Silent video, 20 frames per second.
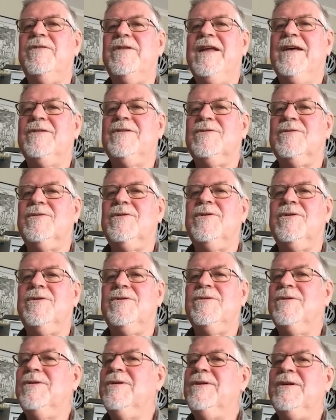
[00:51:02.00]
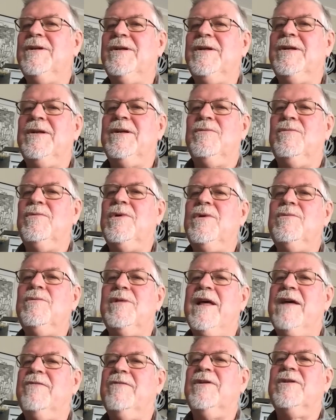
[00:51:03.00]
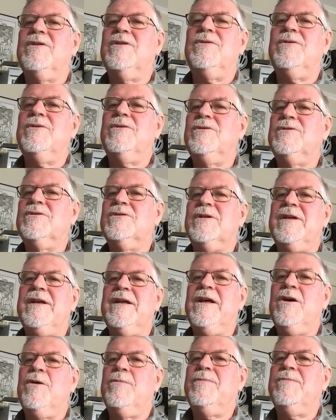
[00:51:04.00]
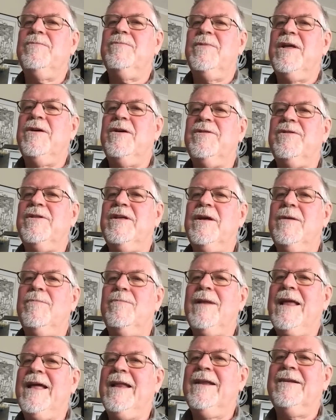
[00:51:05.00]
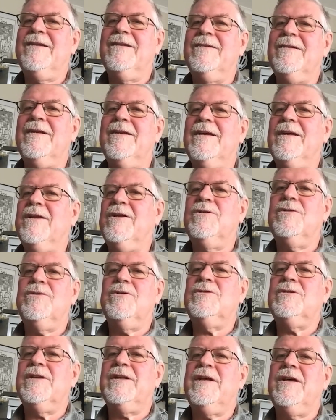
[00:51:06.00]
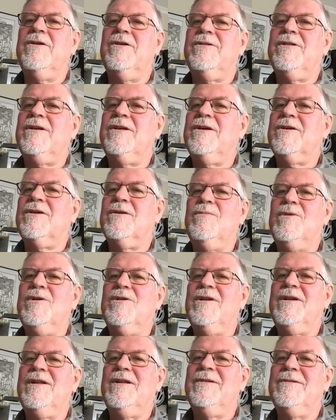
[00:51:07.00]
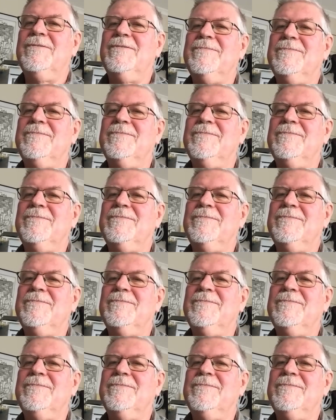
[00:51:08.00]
in our soil, we will have a hugely healthier planet and a hugely healthier community.